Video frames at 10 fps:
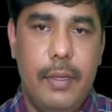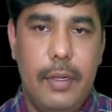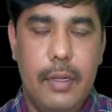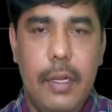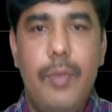
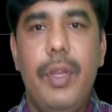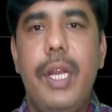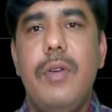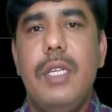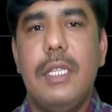Now we need
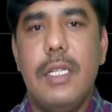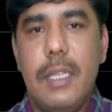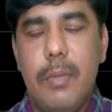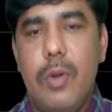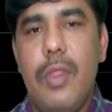to discuss
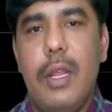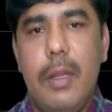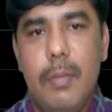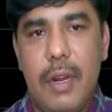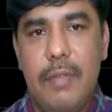about the
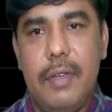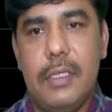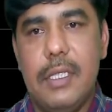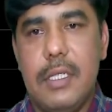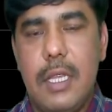number of
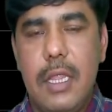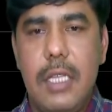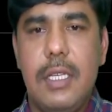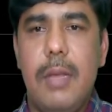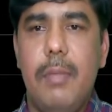functions. In
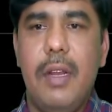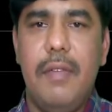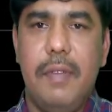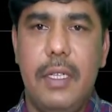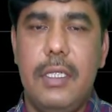this number of
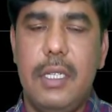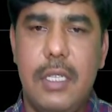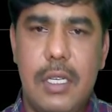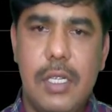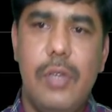functions,
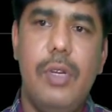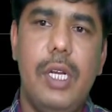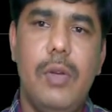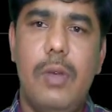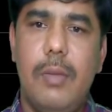just you
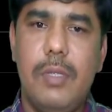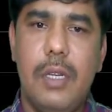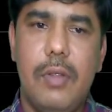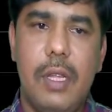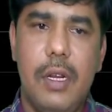need to
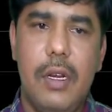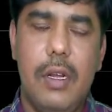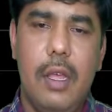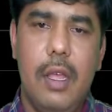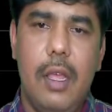observe that
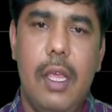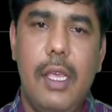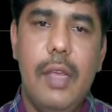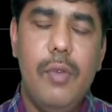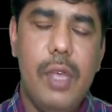
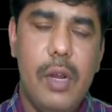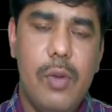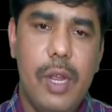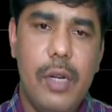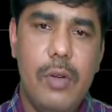here we are
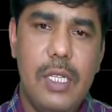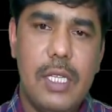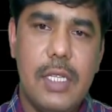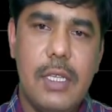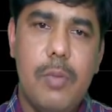going to
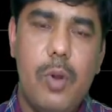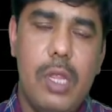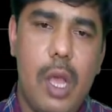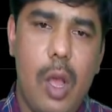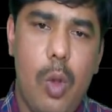discuss about
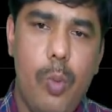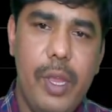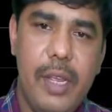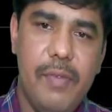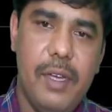the how
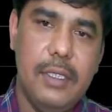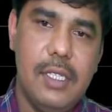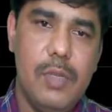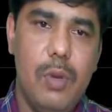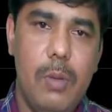many
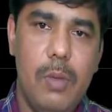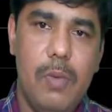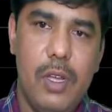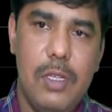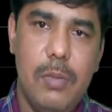functions will be
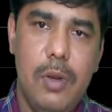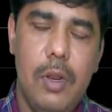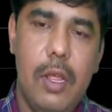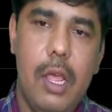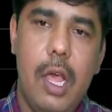possible,
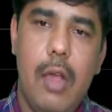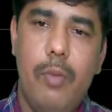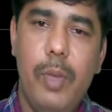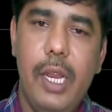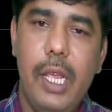how
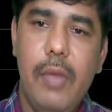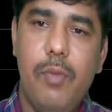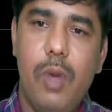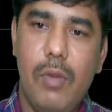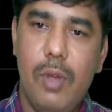many
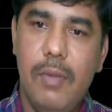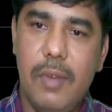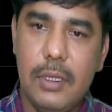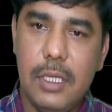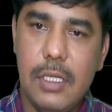one
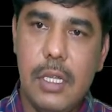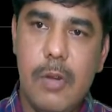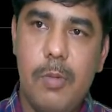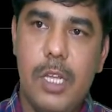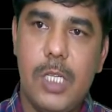functions are
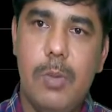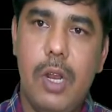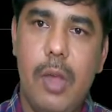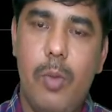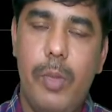possible,
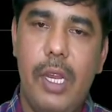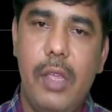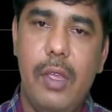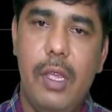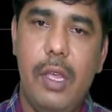how
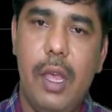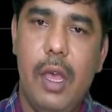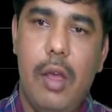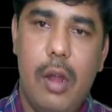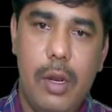many
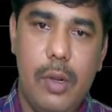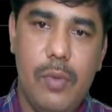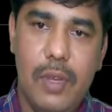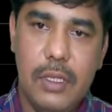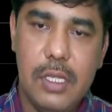onto
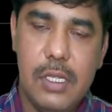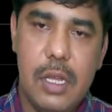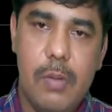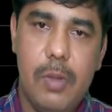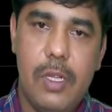functions
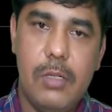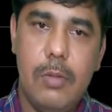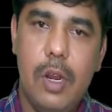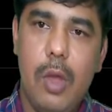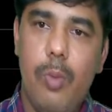are
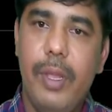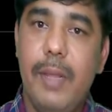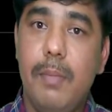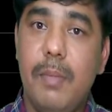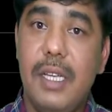possible, how many
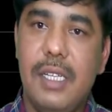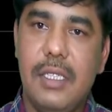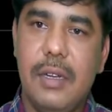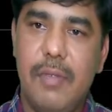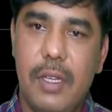
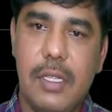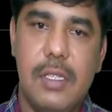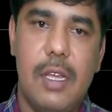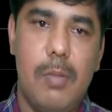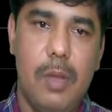bijection functions
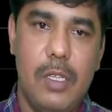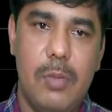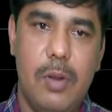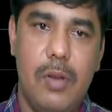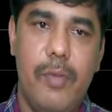are
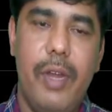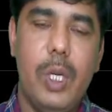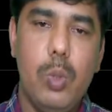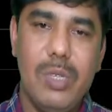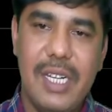possible when
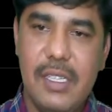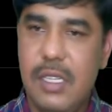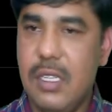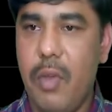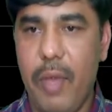2 sets
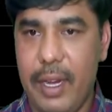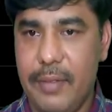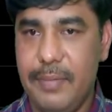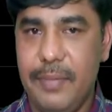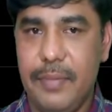is given.
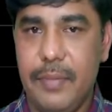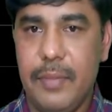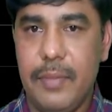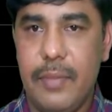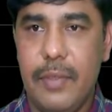
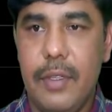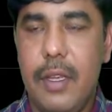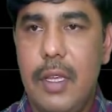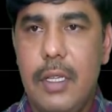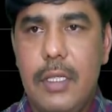
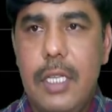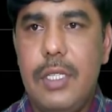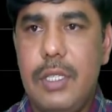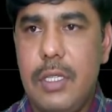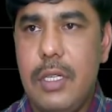
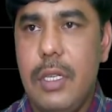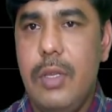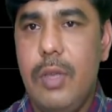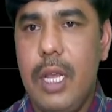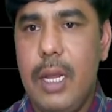Just
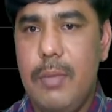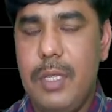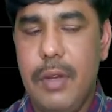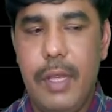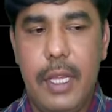you can
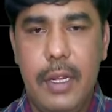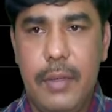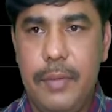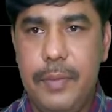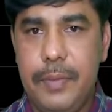observe here.
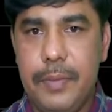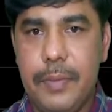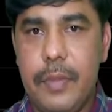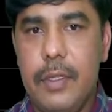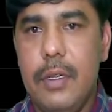
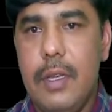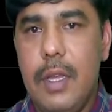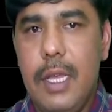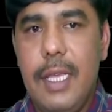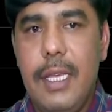
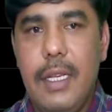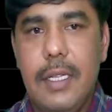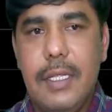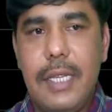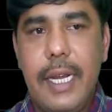Here
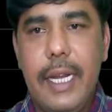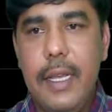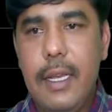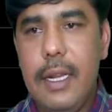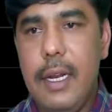set
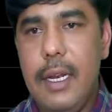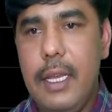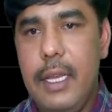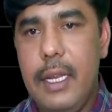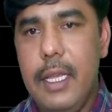A
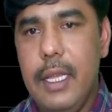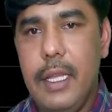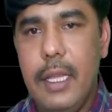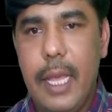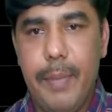
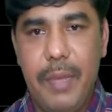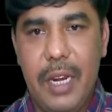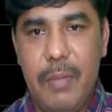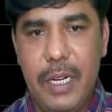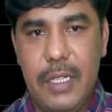containing m
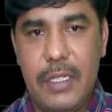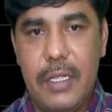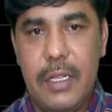elements